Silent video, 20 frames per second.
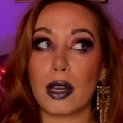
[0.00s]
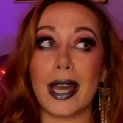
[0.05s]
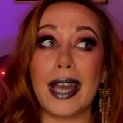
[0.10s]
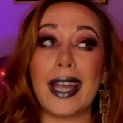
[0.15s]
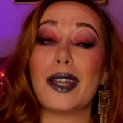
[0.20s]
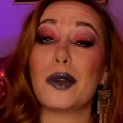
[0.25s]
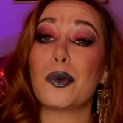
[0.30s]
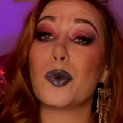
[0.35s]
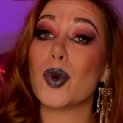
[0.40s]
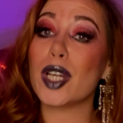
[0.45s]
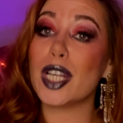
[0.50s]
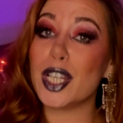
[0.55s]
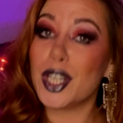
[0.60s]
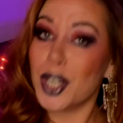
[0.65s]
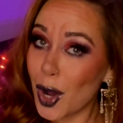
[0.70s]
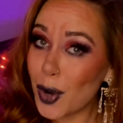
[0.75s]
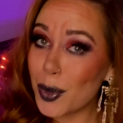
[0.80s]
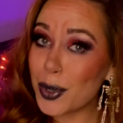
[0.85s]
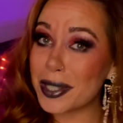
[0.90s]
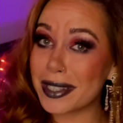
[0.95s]
And we
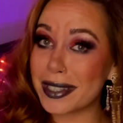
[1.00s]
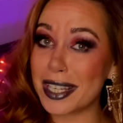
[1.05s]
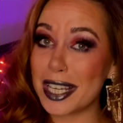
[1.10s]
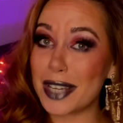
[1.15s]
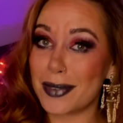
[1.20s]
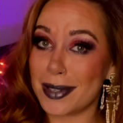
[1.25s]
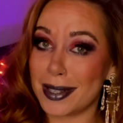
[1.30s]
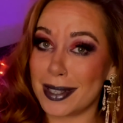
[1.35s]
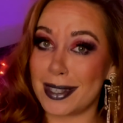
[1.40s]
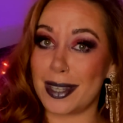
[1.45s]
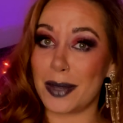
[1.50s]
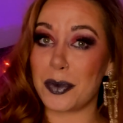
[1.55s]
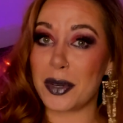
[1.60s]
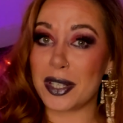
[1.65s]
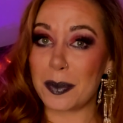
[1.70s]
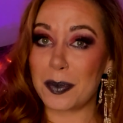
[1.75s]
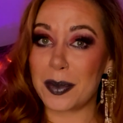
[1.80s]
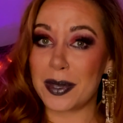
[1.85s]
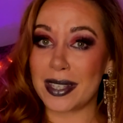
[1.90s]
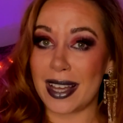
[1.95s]
know Stevenson was
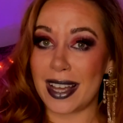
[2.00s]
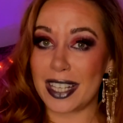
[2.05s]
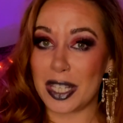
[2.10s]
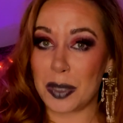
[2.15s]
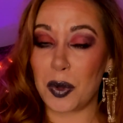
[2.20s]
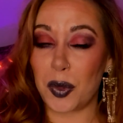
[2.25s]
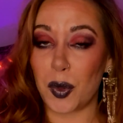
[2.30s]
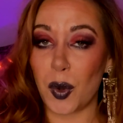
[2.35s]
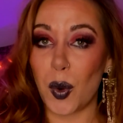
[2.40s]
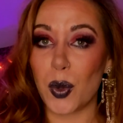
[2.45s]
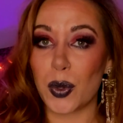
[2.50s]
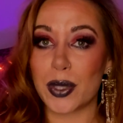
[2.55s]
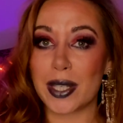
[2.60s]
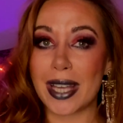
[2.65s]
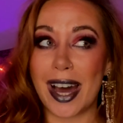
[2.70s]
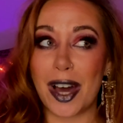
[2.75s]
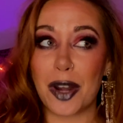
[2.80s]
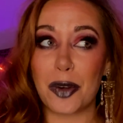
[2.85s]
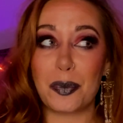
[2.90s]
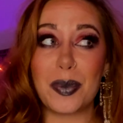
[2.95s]
obsessed with Old
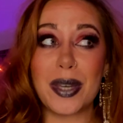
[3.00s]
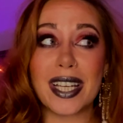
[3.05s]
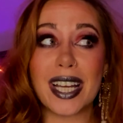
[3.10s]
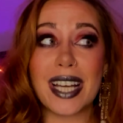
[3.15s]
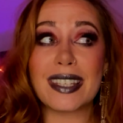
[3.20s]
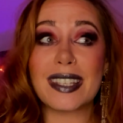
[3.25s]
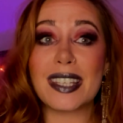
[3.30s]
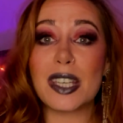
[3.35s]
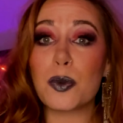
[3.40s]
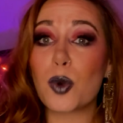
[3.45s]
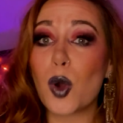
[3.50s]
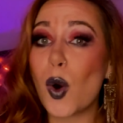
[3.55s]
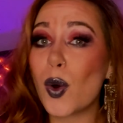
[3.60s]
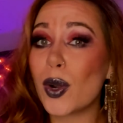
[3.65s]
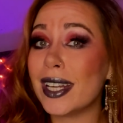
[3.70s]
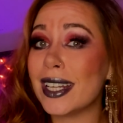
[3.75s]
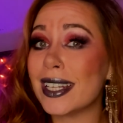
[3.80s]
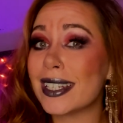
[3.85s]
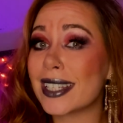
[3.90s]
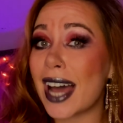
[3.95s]
Town because he wrote
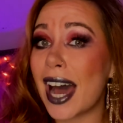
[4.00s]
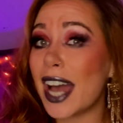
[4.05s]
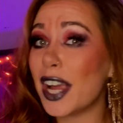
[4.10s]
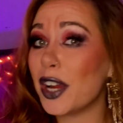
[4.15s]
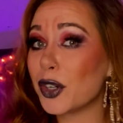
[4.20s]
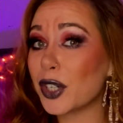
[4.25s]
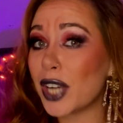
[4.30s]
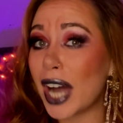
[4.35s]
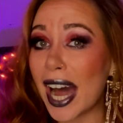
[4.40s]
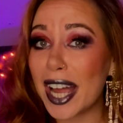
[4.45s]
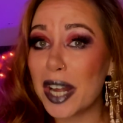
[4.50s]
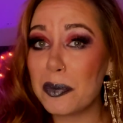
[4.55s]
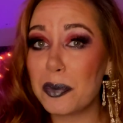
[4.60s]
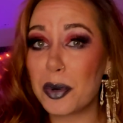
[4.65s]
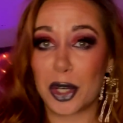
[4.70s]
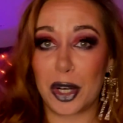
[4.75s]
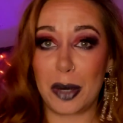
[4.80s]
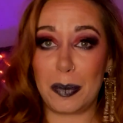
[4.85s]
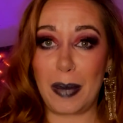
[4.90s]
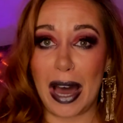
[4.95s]
an entire
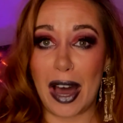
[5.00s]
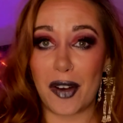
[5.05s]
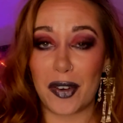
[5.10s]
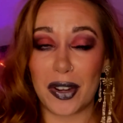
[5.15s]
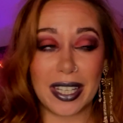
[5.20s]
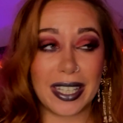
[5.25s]
guidebook about it.